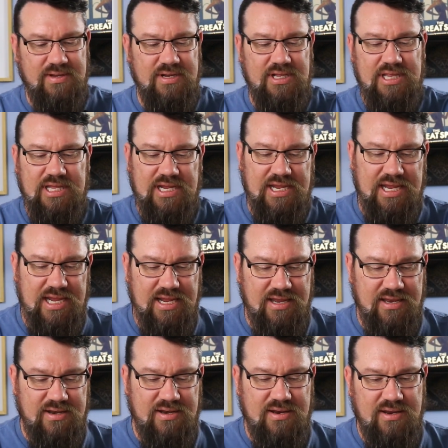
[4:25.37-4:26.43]
Click
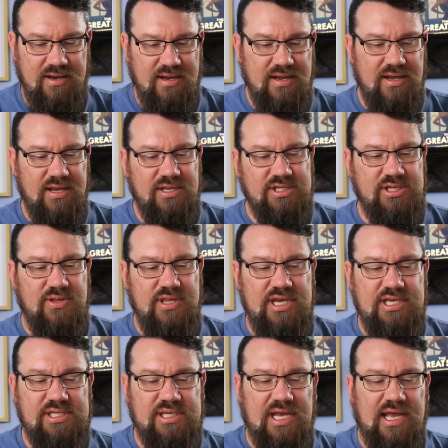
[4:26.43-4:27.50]
in. So these,